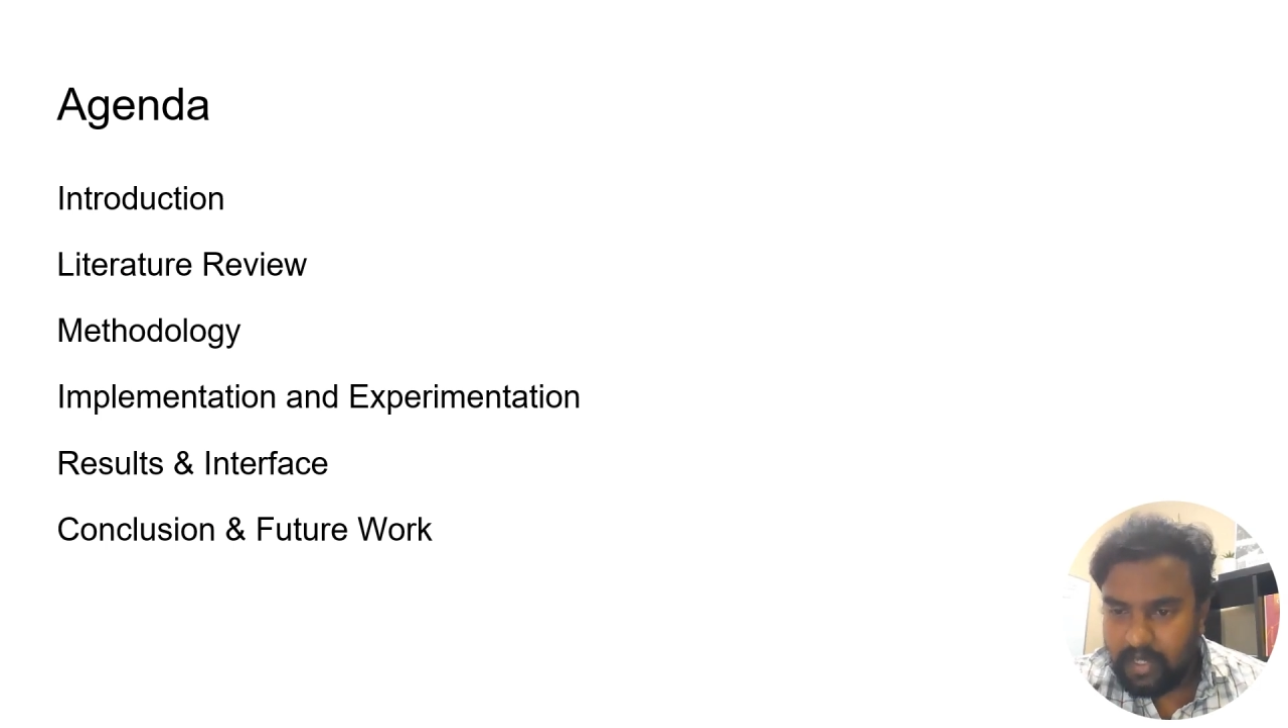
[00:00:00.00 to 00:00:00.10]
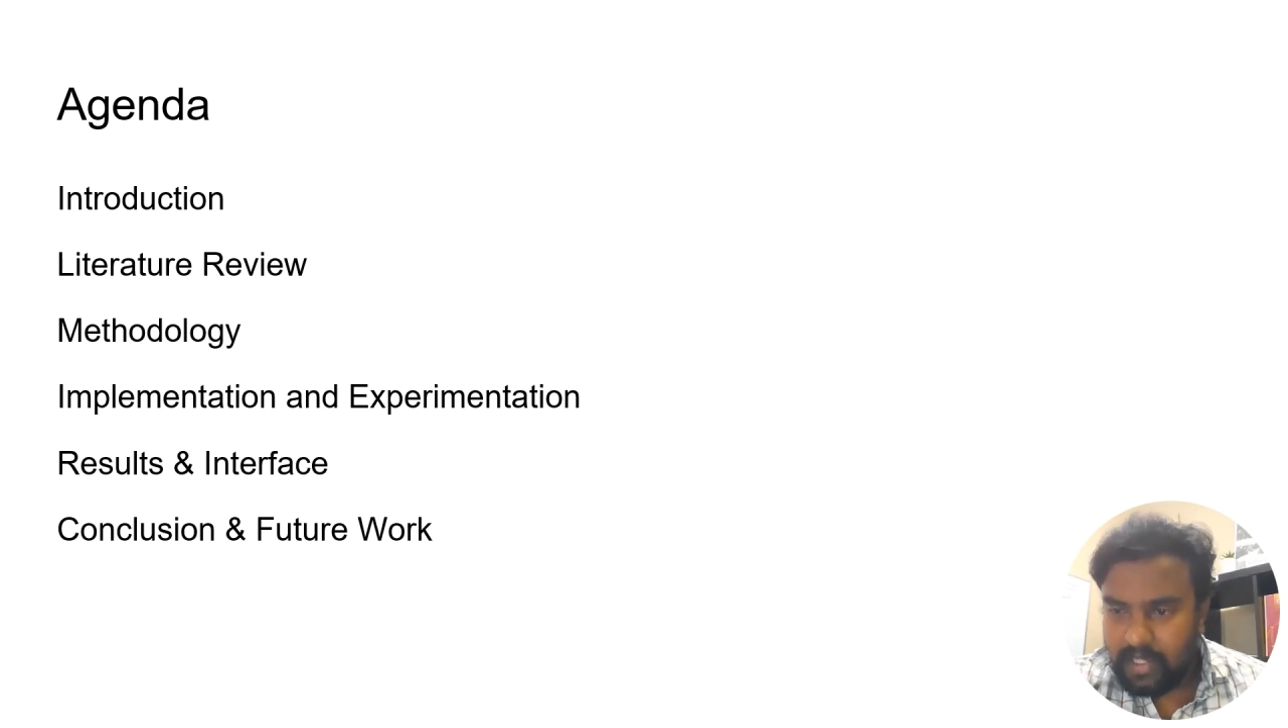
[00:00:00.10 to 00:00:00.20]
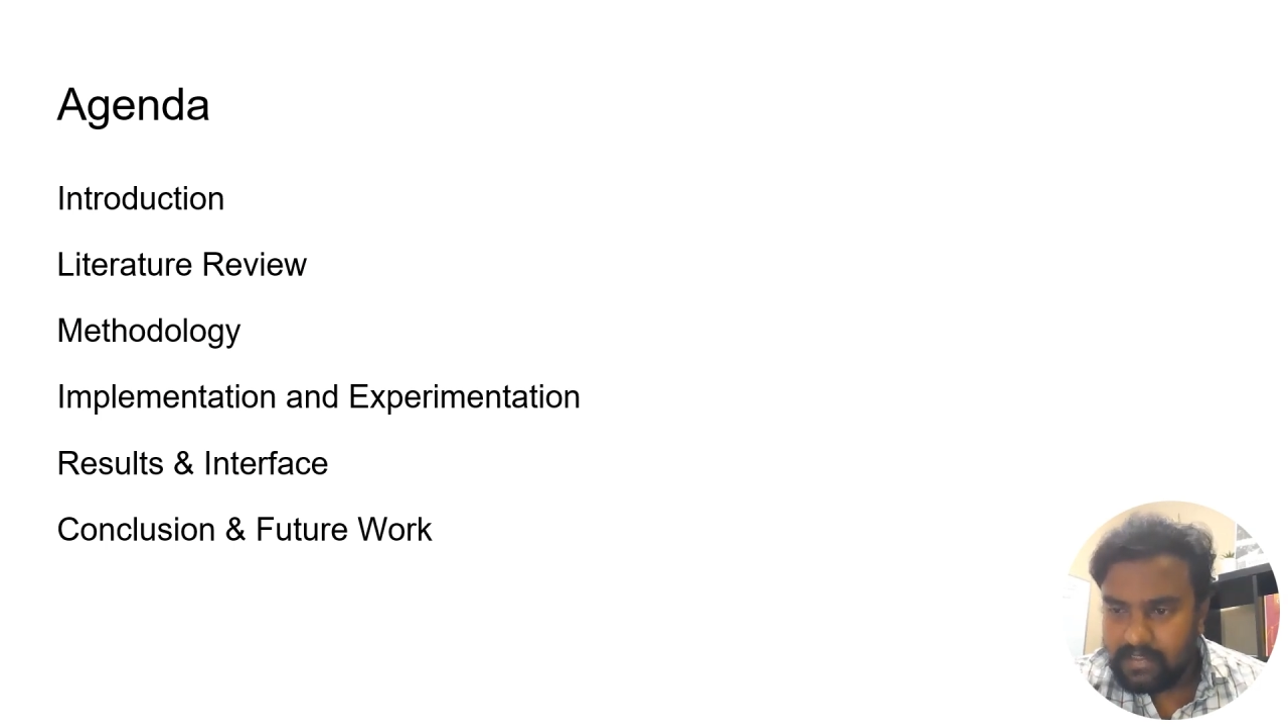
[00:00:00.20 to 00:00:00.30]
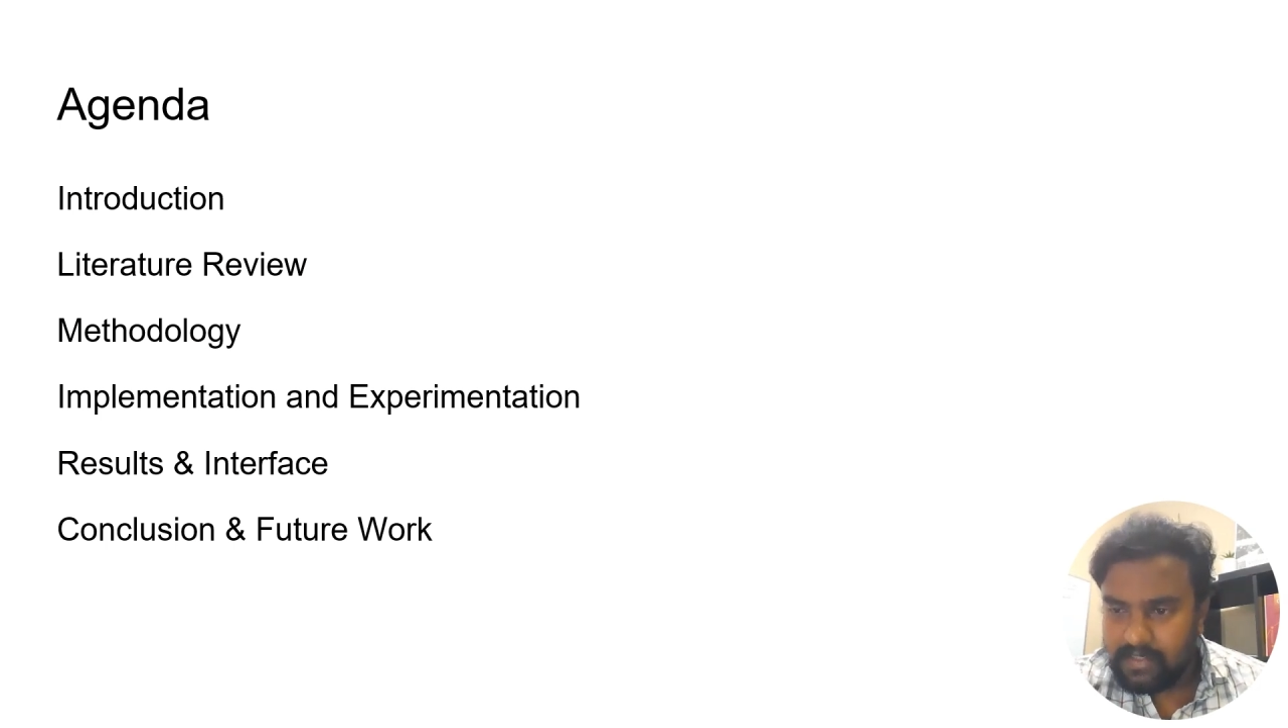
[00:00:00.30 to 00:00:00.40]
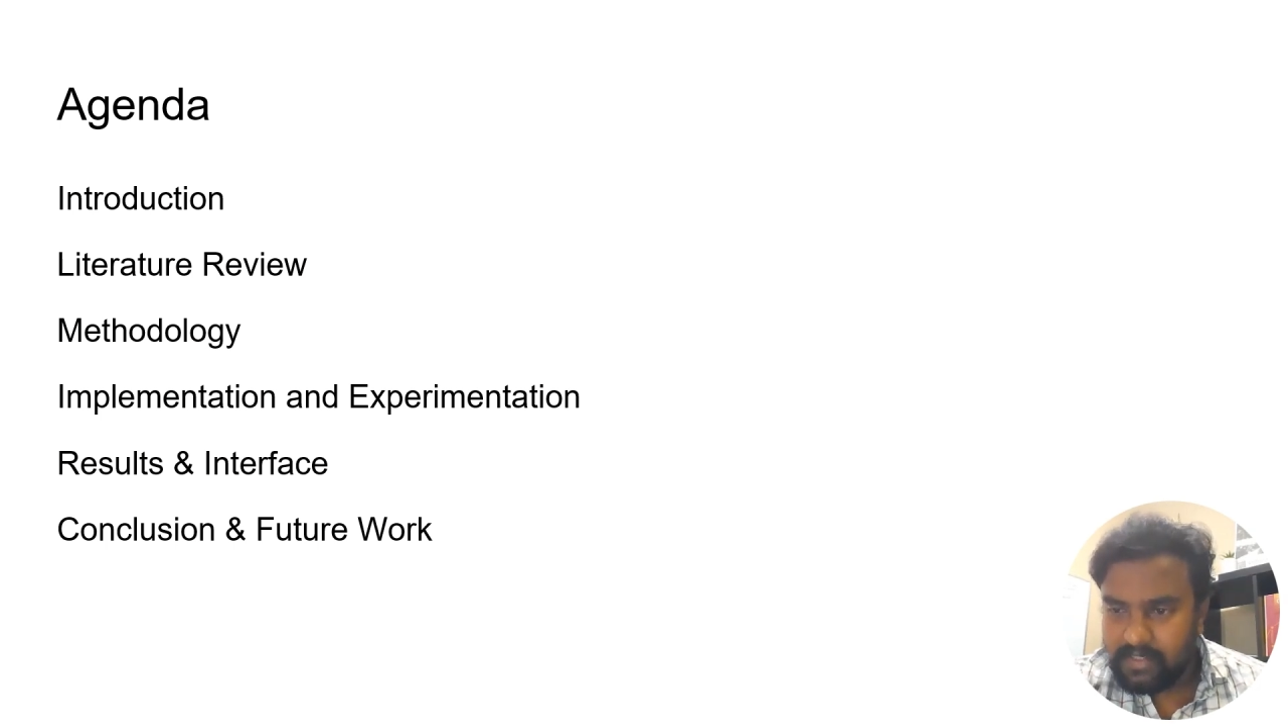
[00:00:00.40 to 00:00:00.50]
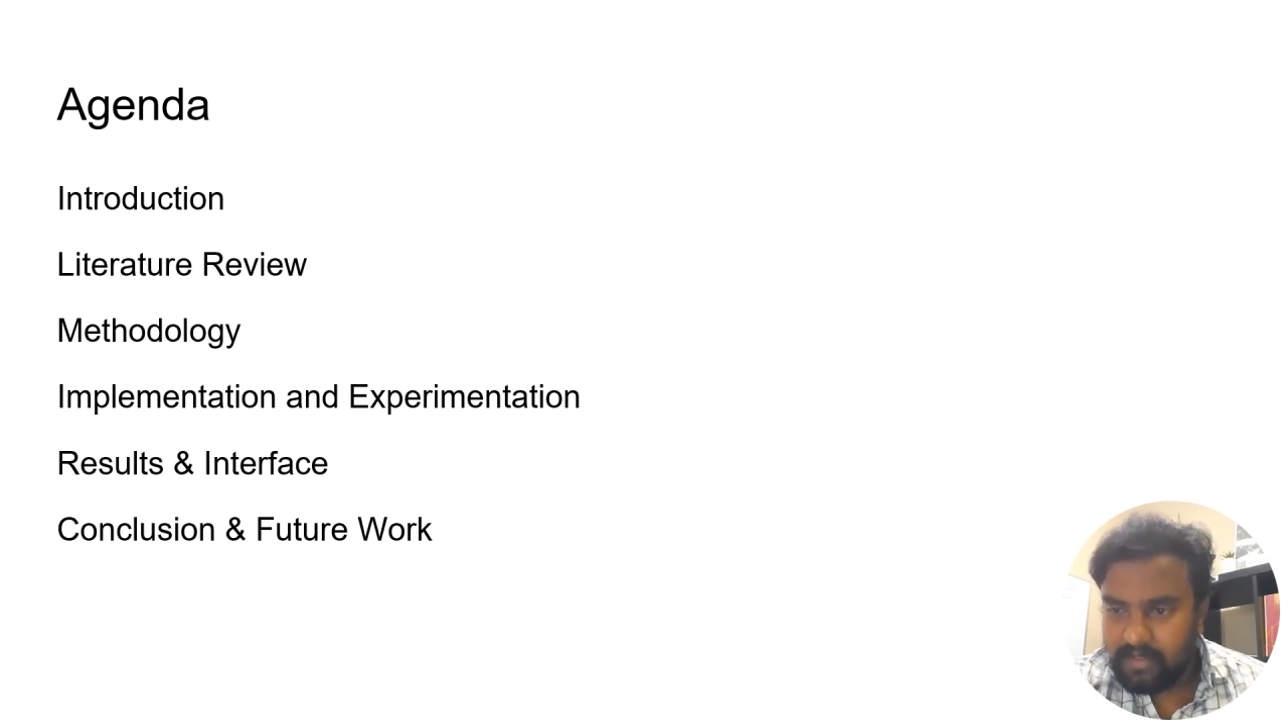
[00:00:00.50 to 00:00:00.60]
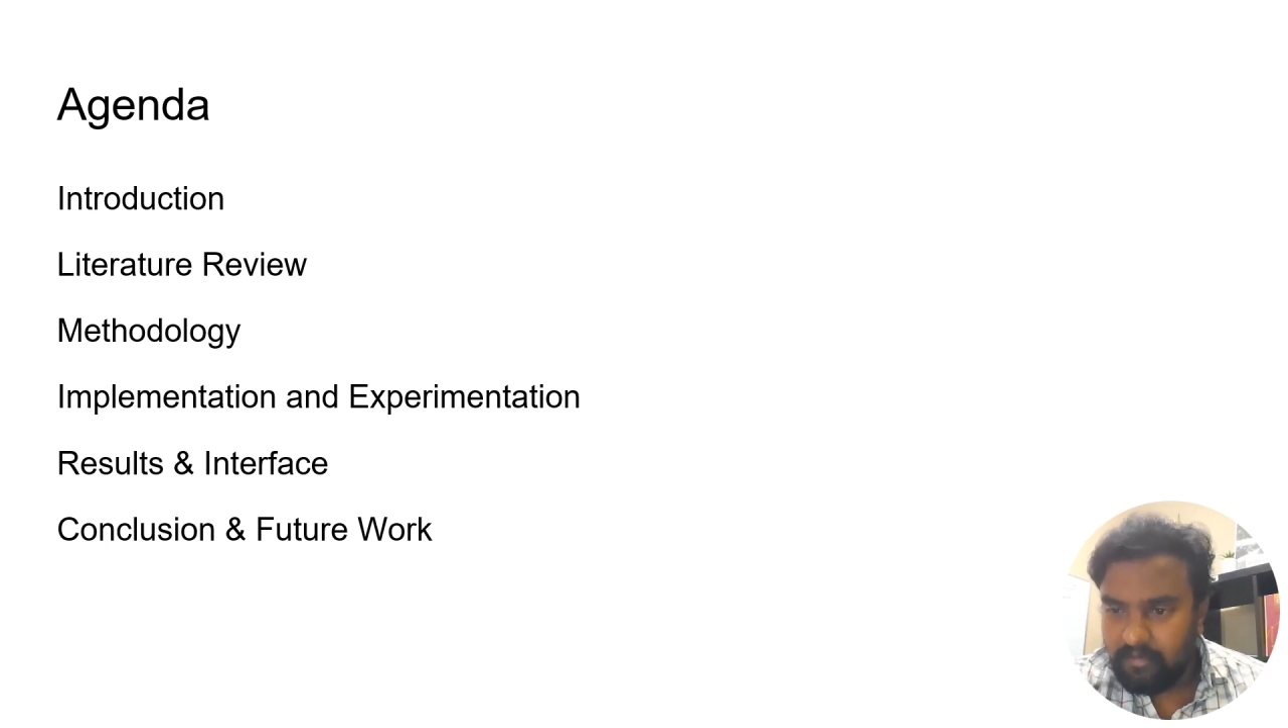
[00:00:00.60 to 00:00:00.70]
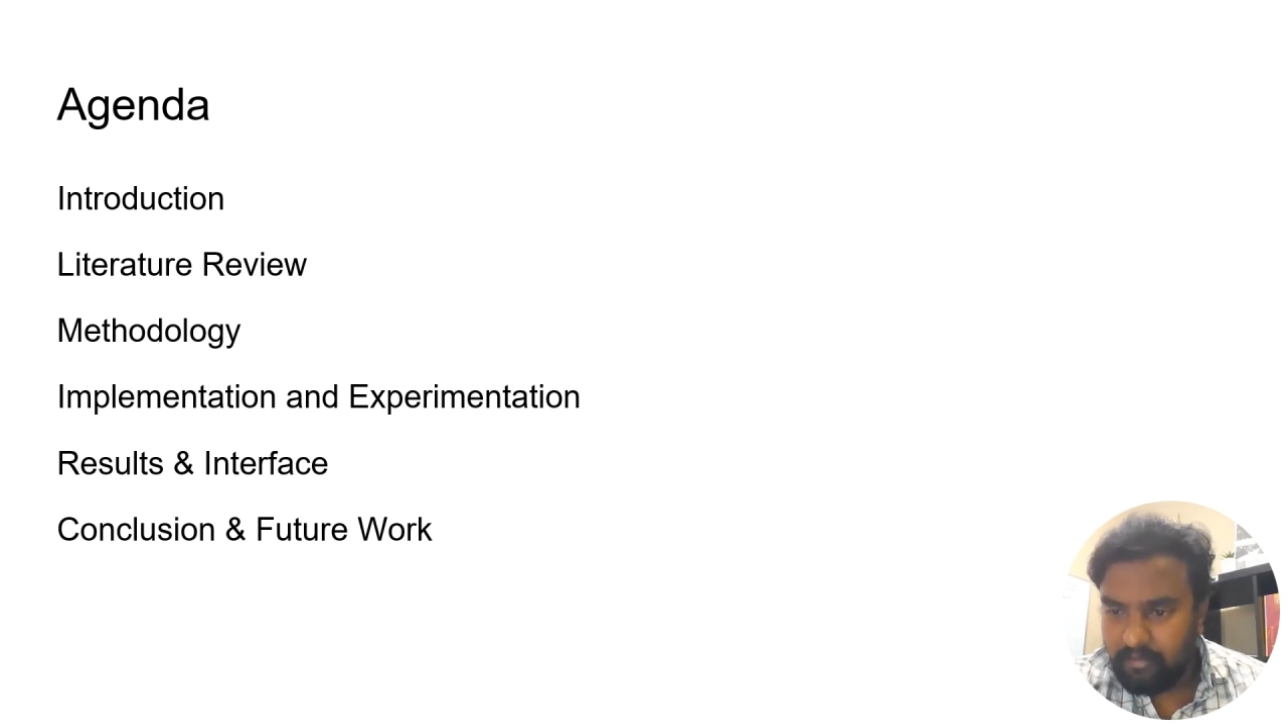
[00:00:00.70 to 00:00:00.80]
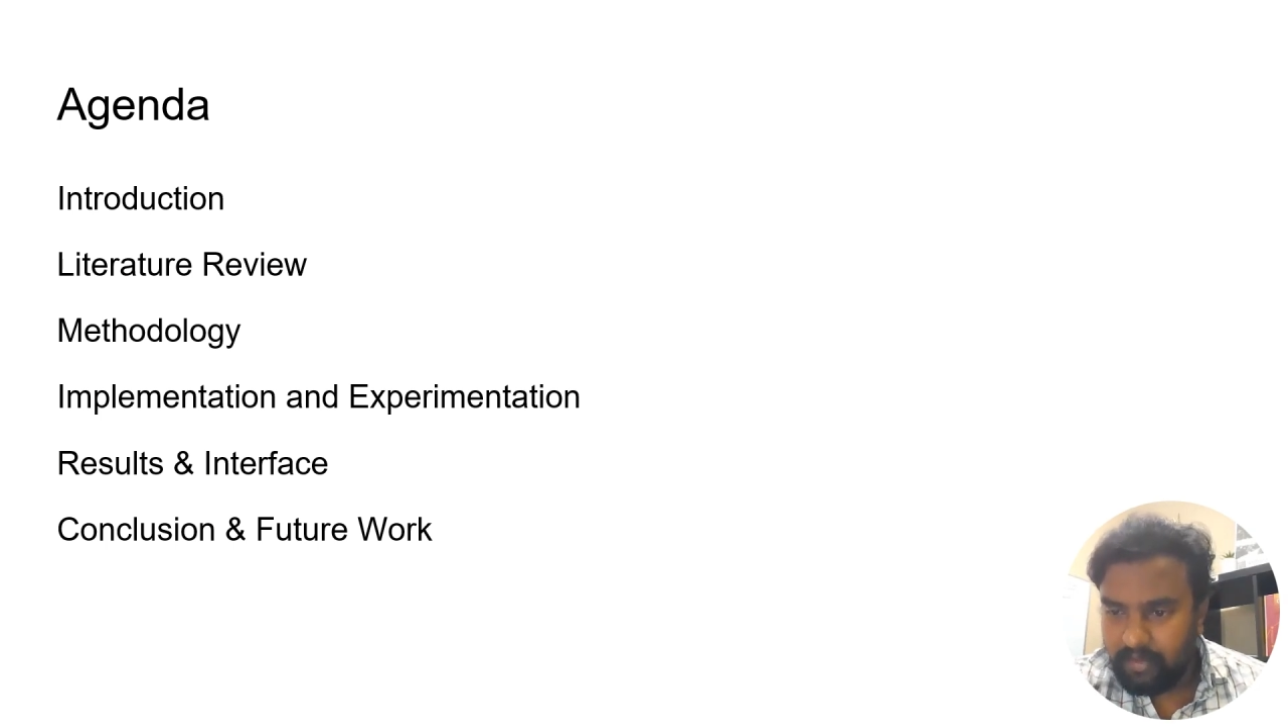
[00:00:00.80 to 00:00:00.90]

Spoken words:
existing